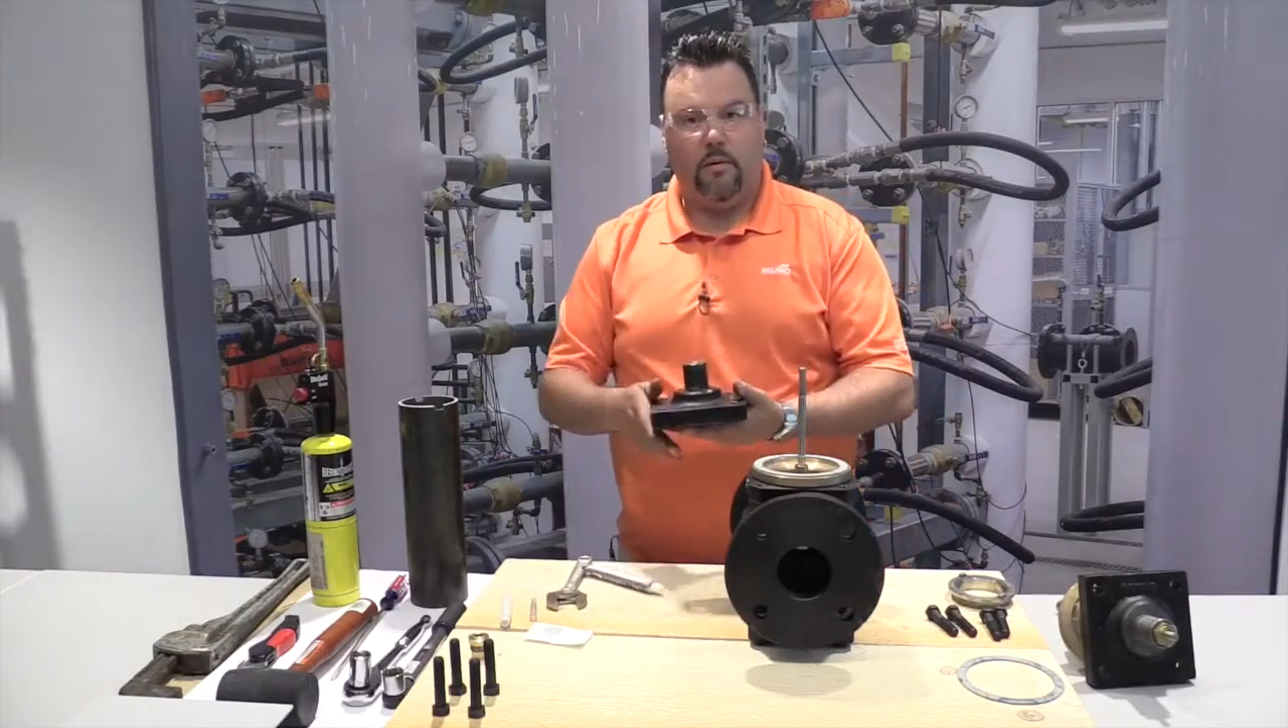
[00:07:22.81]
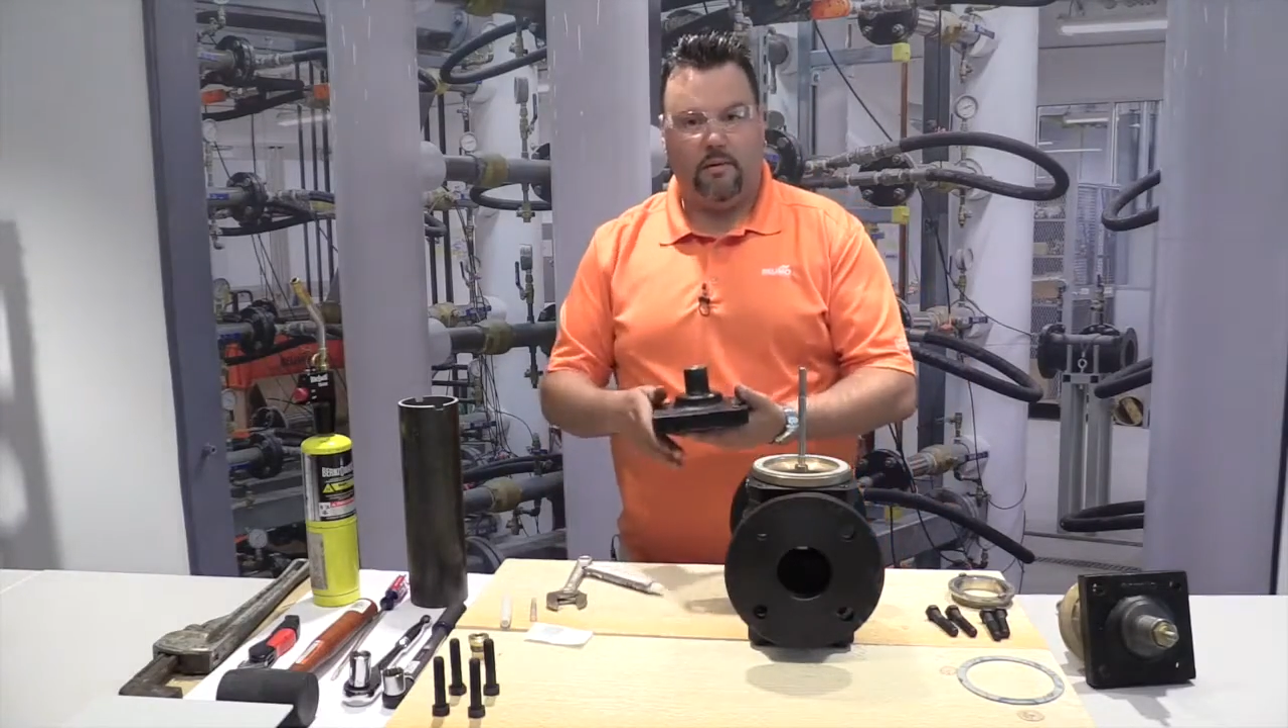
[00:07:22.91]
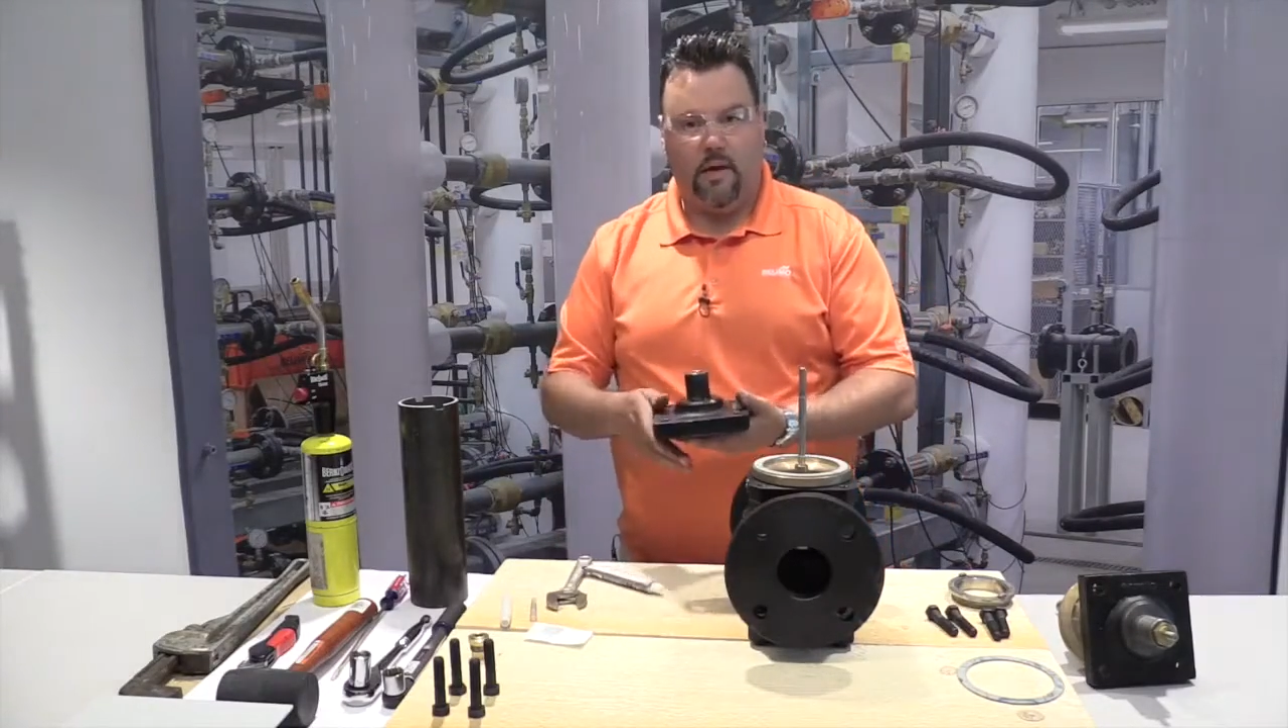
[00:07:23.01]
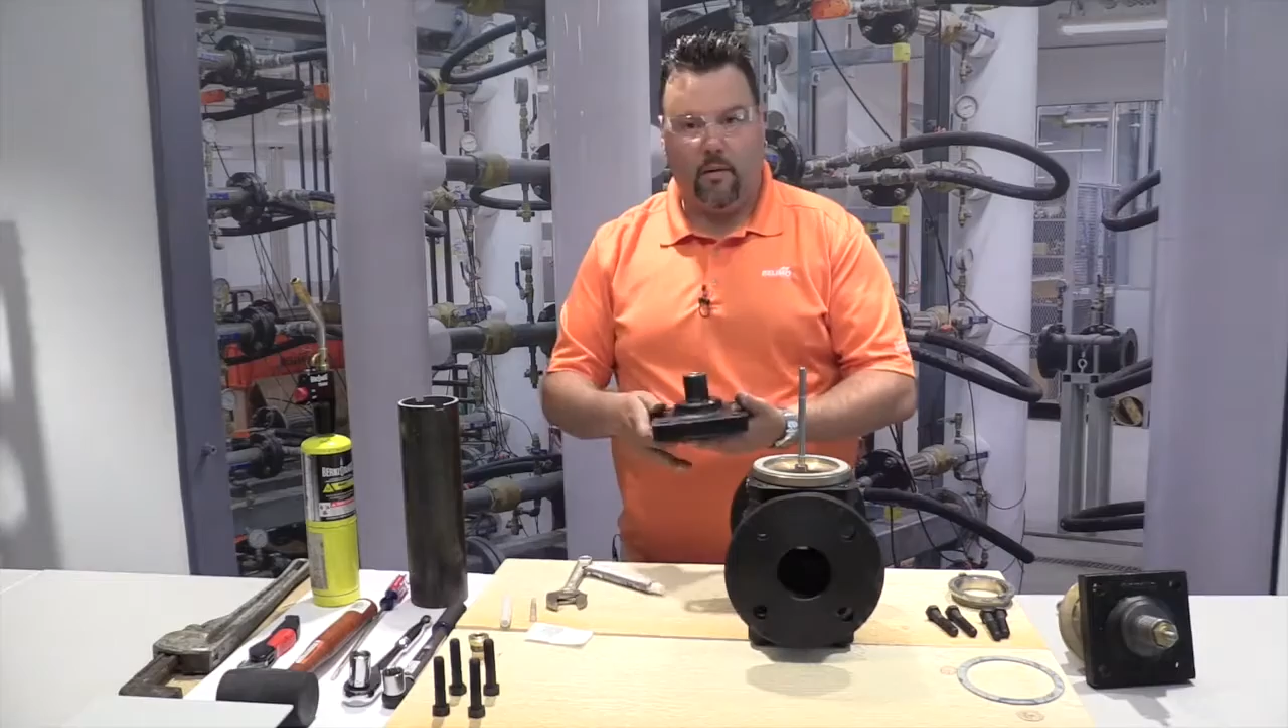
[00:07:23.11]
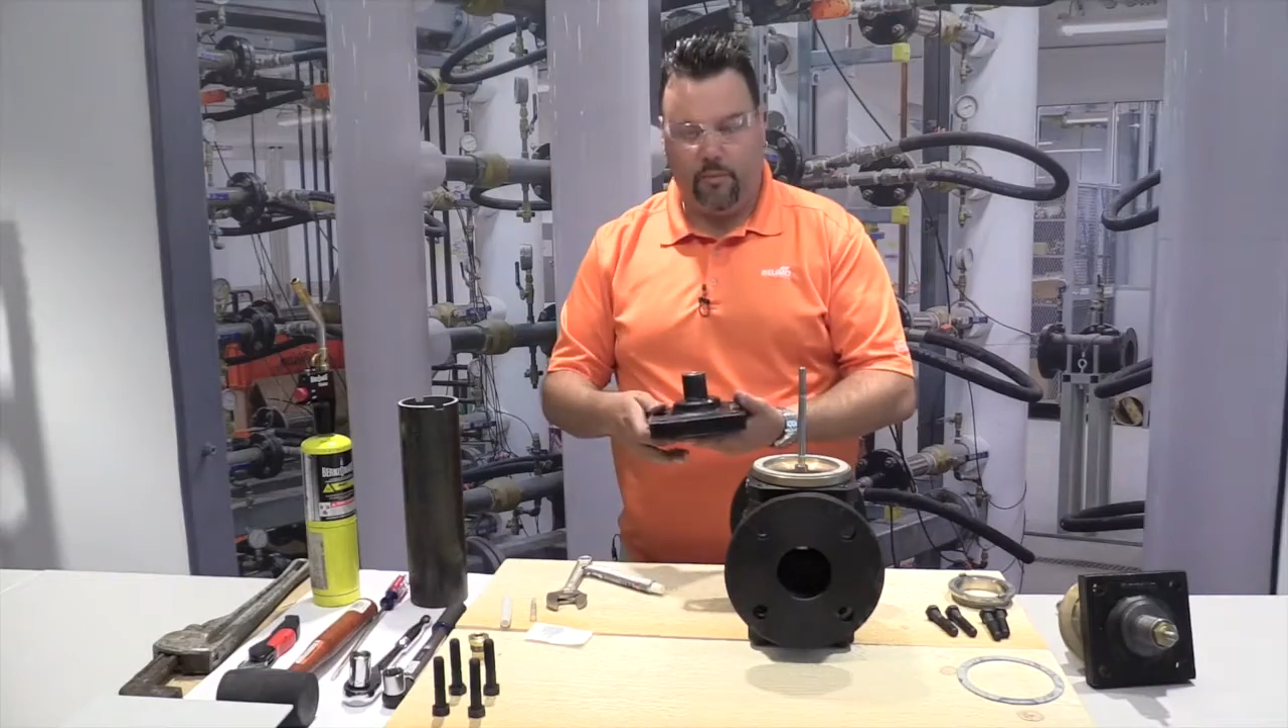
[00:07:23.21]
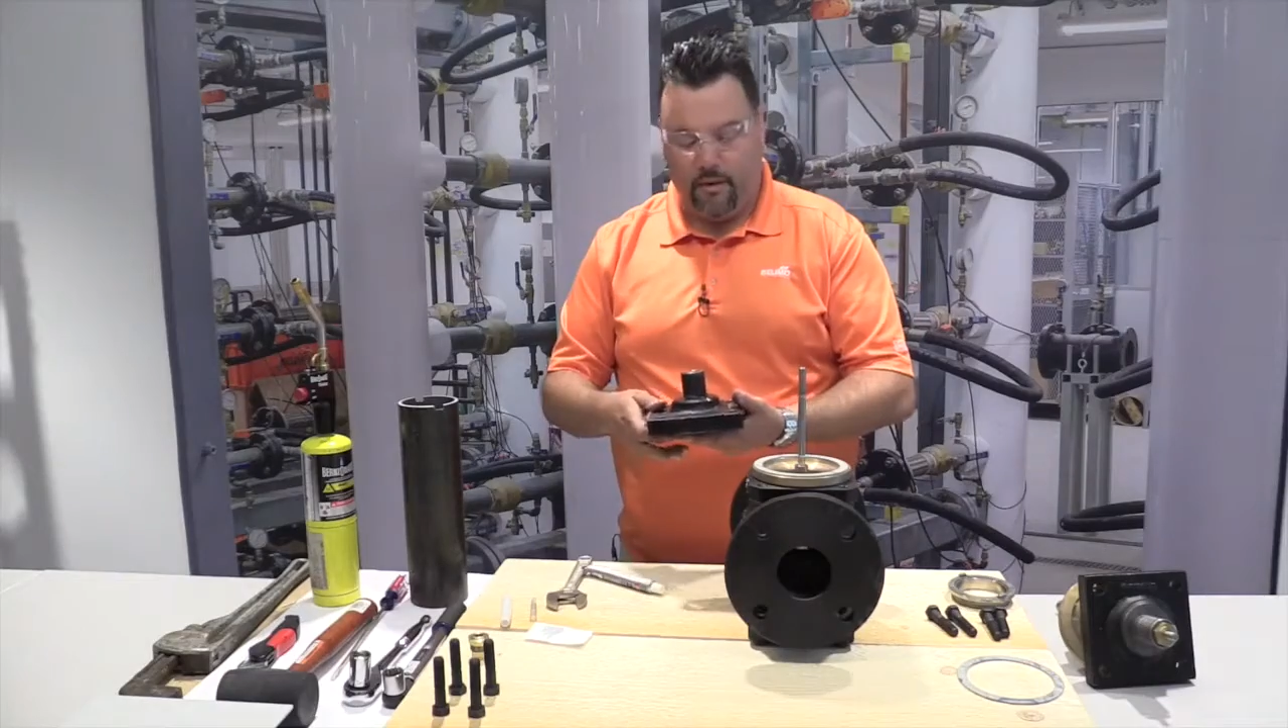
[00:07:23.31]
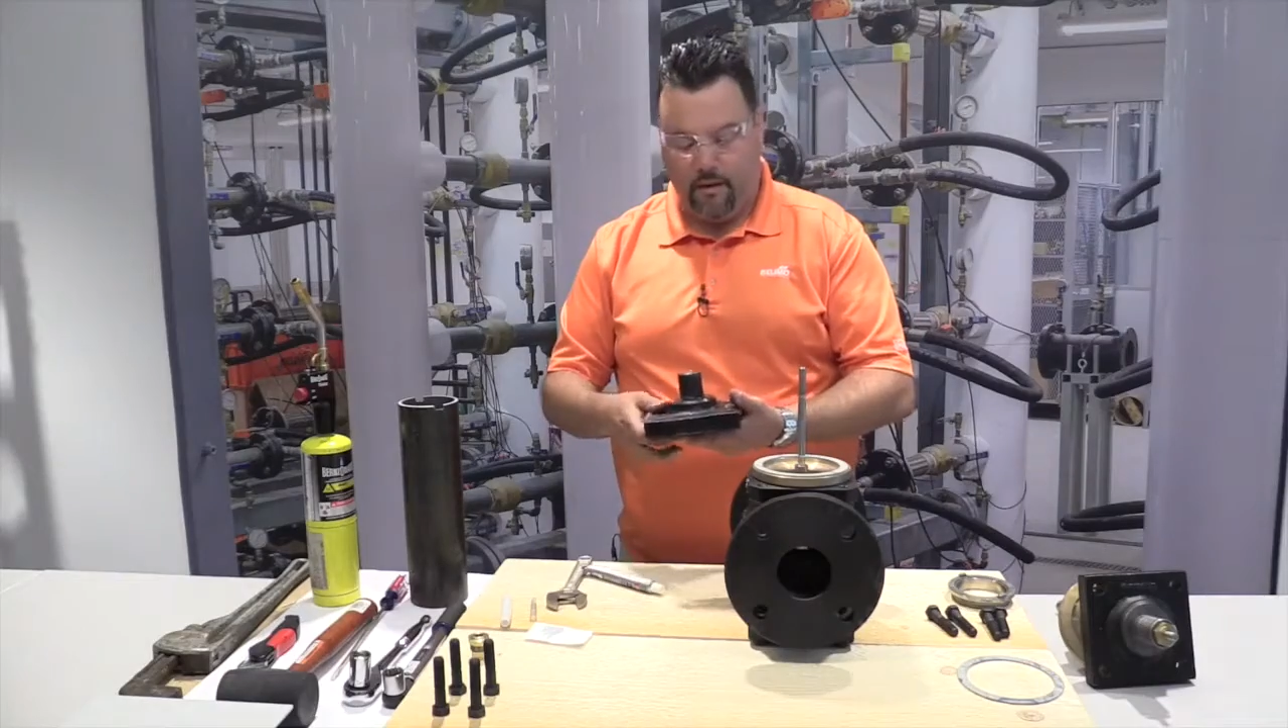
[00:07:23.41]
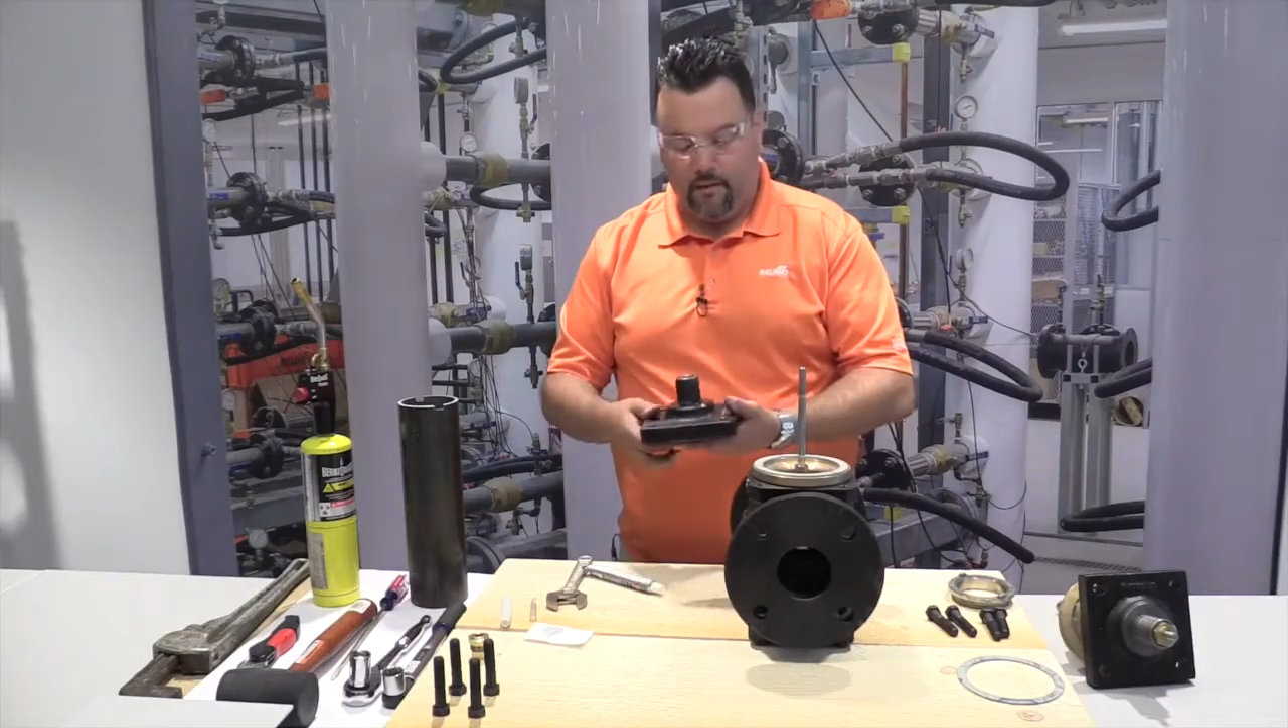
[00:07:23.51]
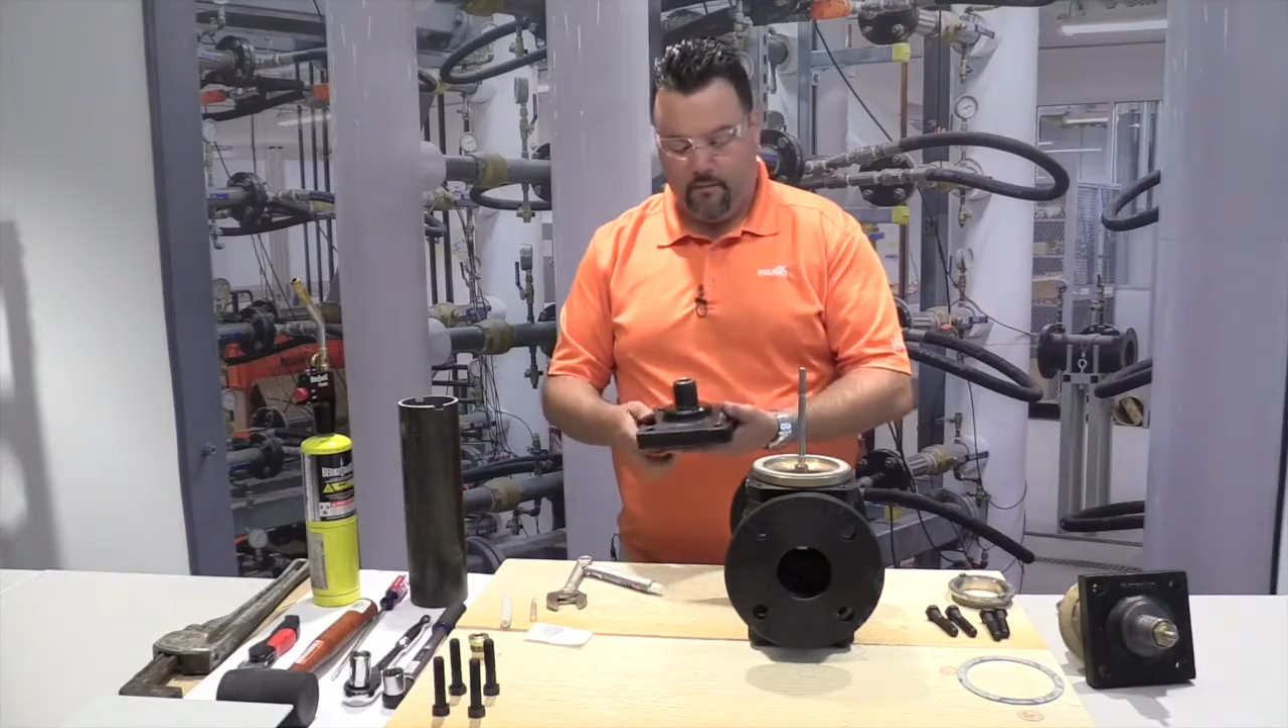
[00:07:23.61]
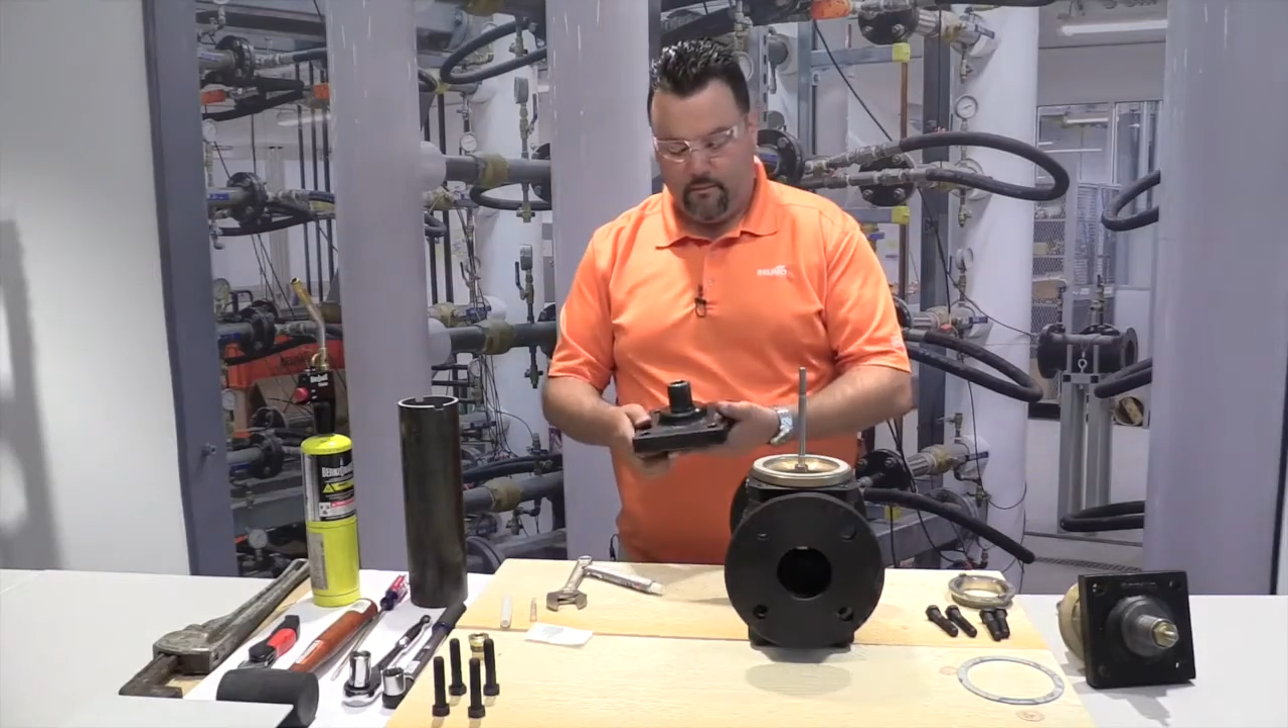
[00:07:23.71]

top plate,